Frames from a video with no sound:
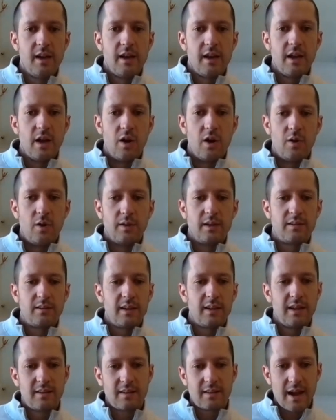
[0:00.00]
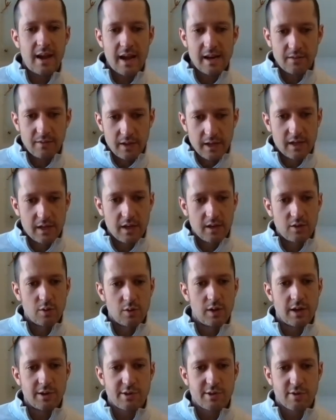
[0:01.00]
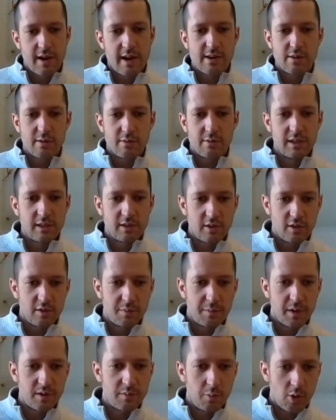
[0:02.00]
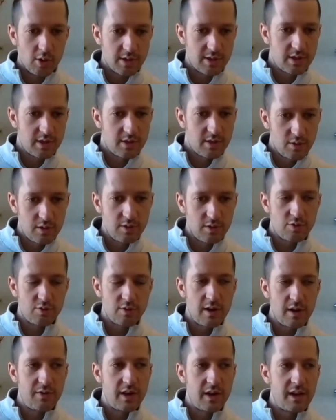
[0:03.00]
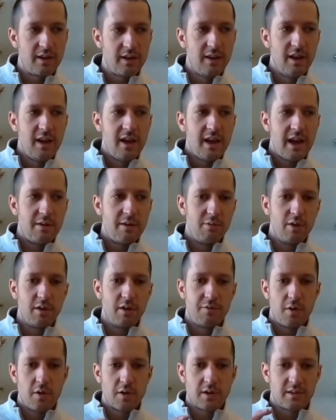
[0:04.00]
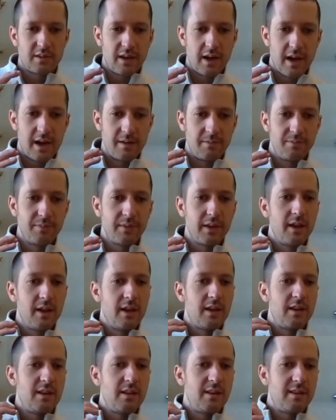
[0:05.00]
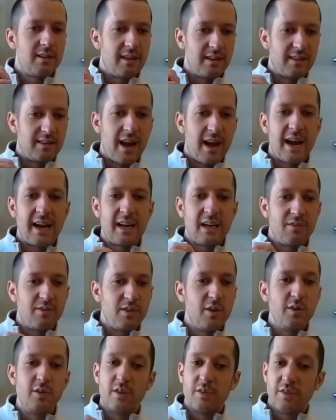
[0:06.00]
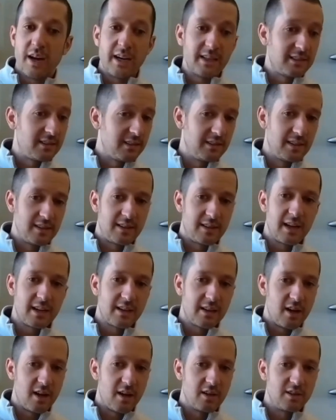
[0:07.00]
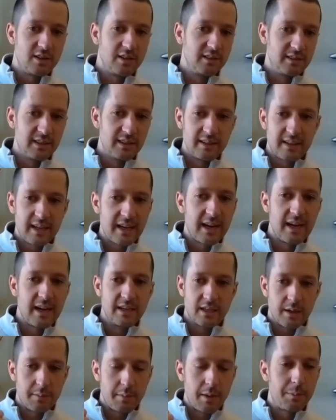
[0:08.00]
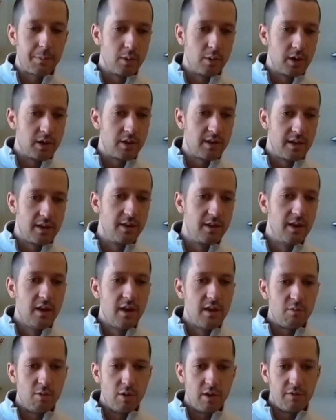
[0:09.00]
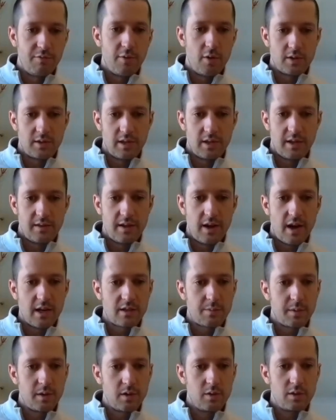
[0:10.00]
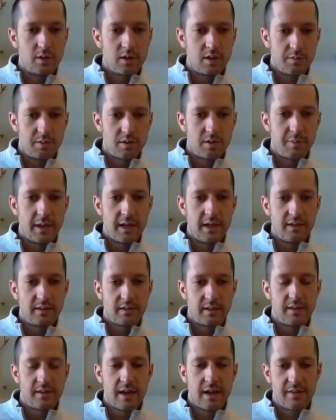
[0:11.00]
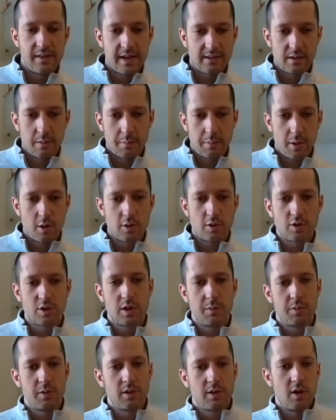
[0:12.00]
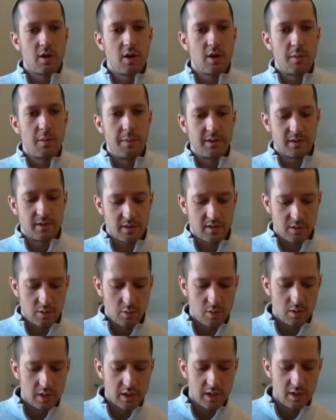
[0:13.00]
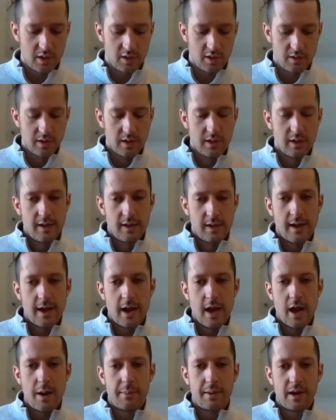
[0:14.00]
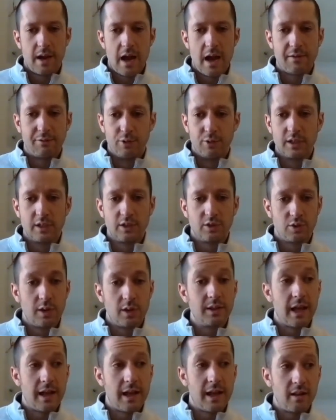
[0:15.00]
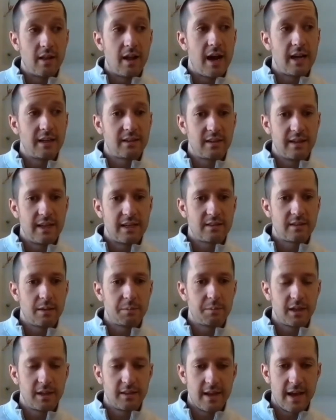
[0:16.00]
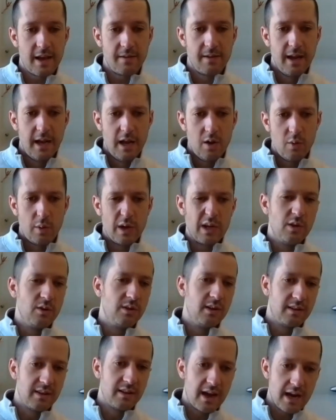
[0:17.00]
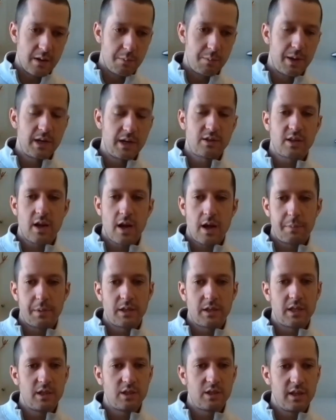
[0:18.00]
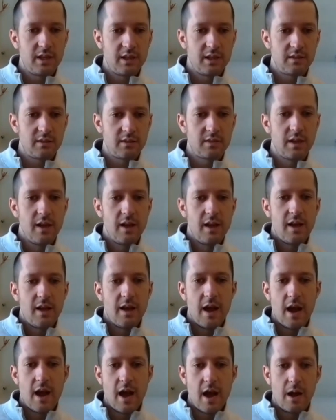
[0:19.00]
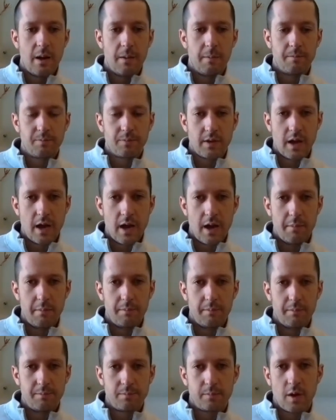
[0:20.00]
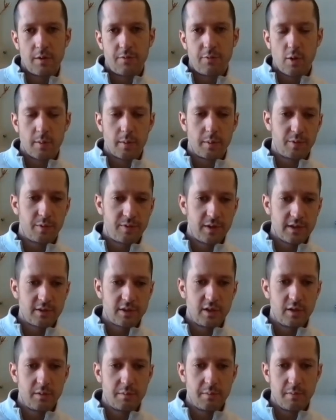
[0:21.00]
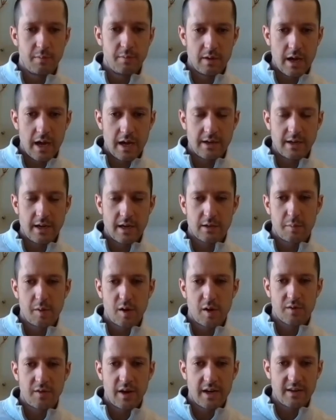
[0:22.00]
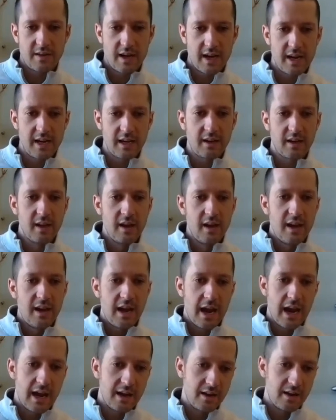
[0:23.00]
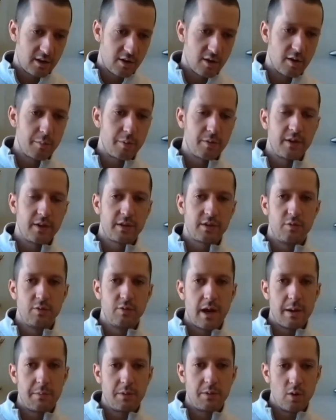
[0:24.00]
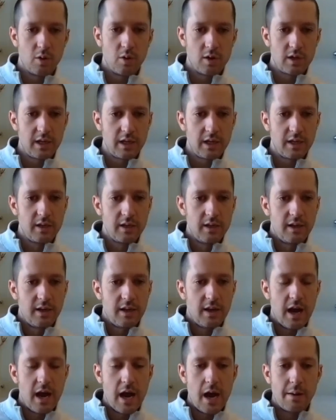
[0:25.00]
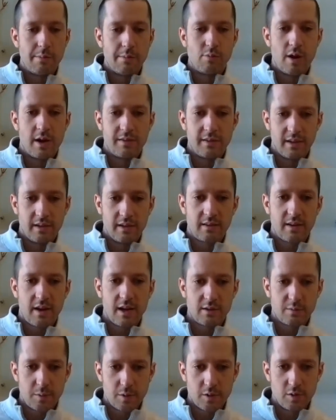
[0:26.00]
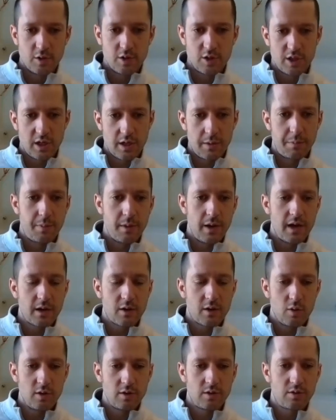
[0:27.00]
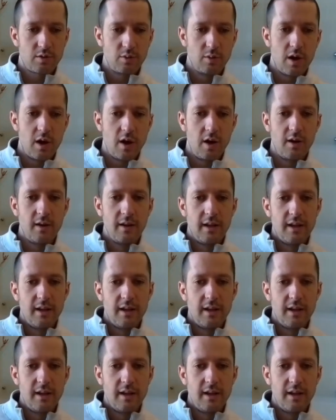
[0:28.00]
it's kind of like doing undergraduate research, but it's more student driven and really focused on design of new devices and technologies that they kind of come up with, and really focusing on the entrepreneurship space. And that's in partnership with our business school here. And I've really enjoyed that a lot. And that's something that we do design pitch competitions. A former professor, Dr. Mark Van Dyke, and a current professor, Rob Gordy, run this entrepreneurship course through our